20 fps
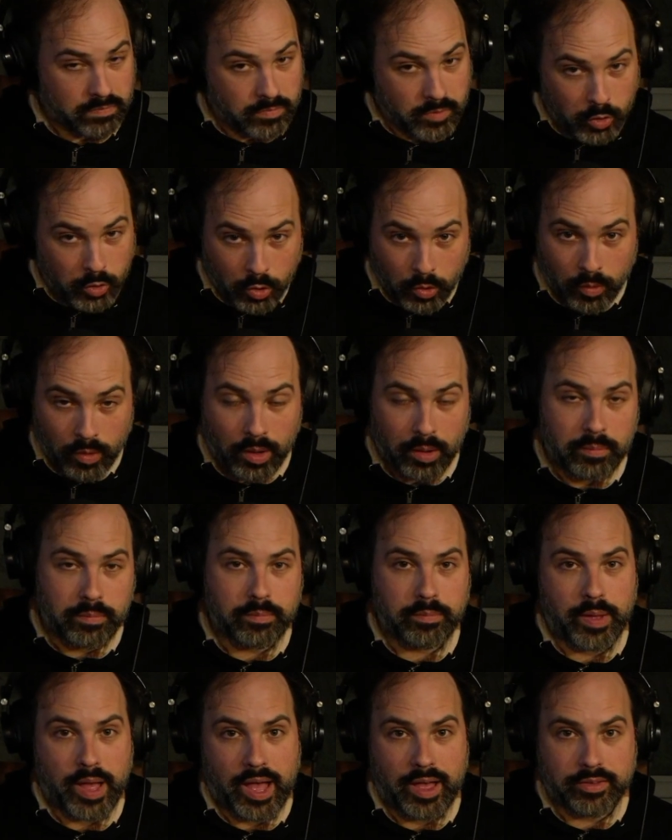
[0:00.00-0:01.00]
You can go up
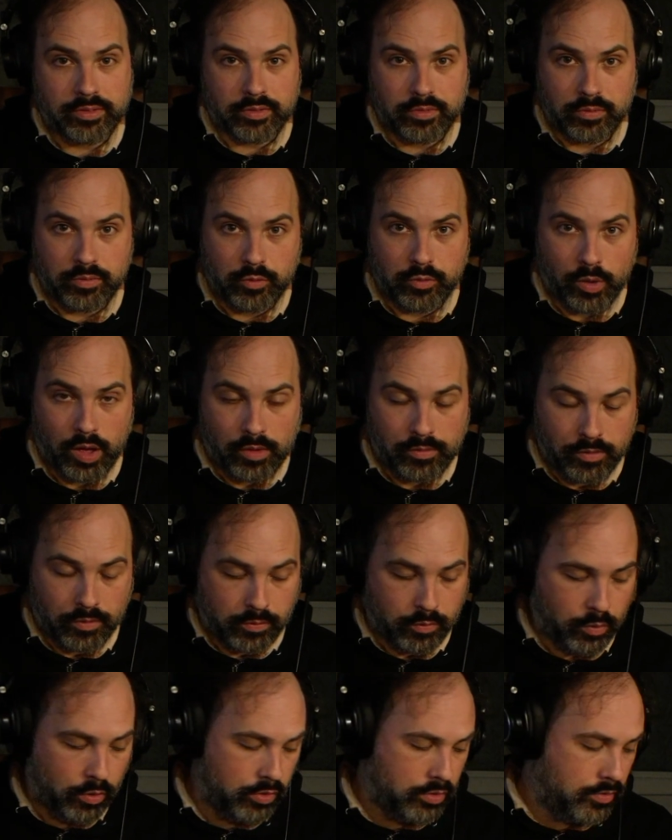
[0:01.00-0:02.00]
past 12,
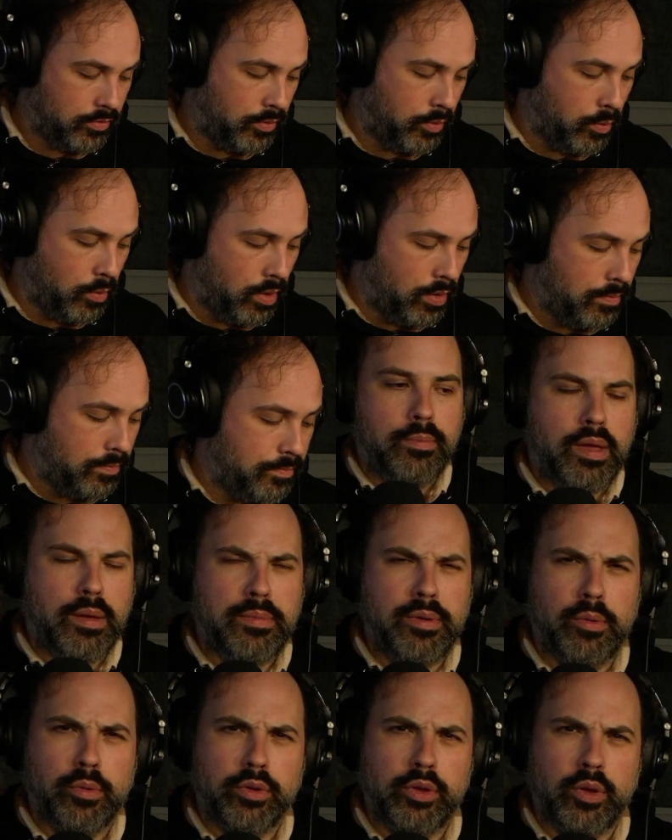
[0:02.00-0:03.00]
of course, if you want.
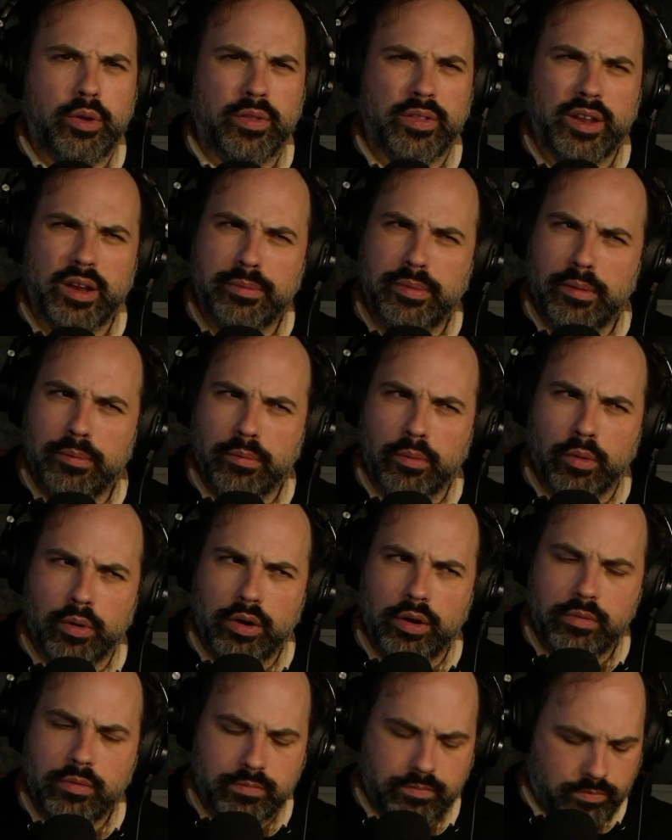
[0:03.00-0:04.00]
Maybe we'll do a little bit
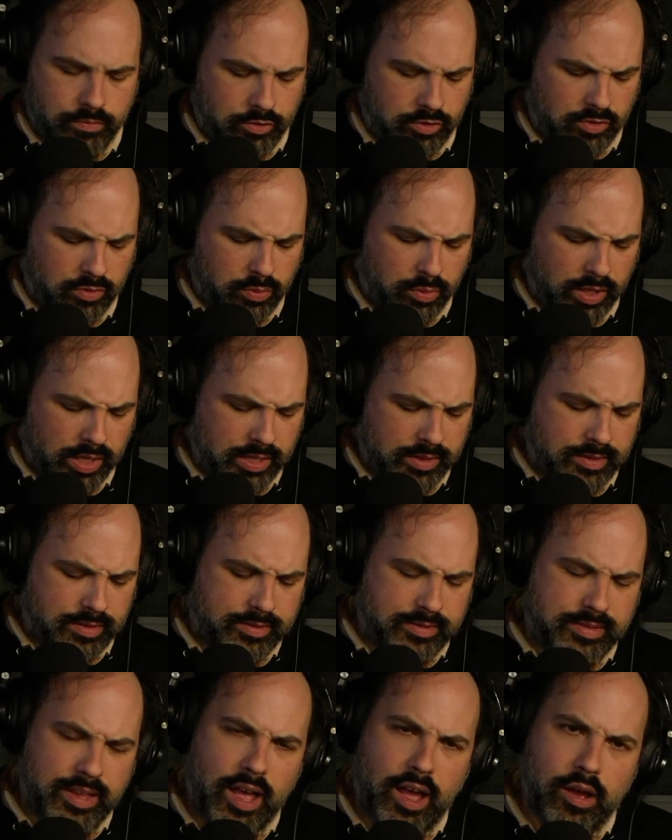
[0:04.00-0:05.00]
more. Just really get the
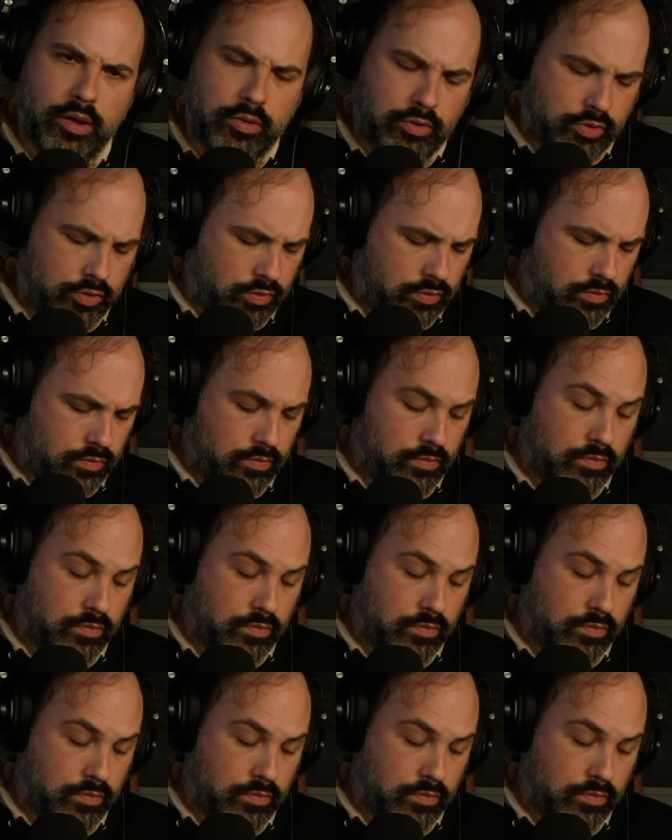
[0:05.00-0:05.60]
sound.